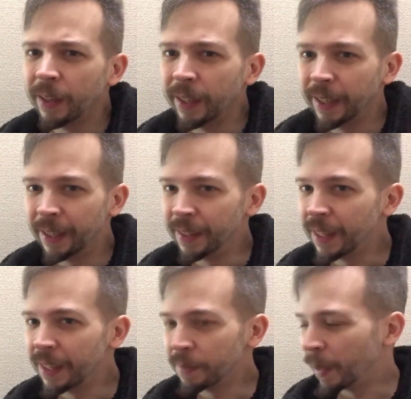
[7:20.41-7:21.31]
And
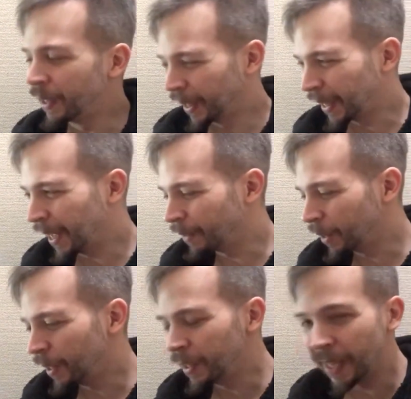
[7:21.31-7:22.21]
he's been like
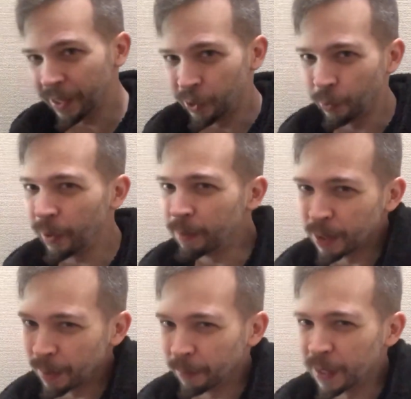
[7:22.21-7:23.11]
he has dreams about